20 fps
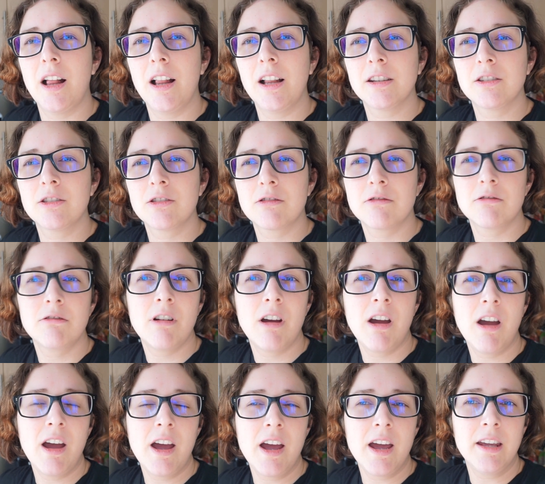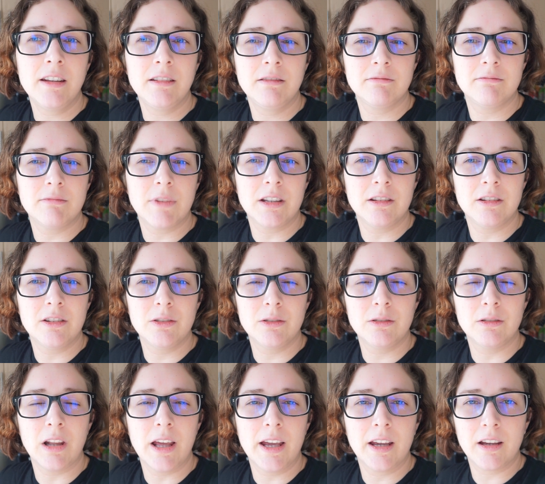I'll try and
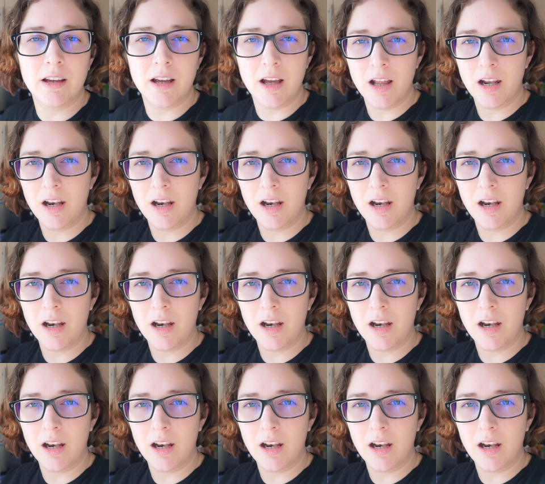do like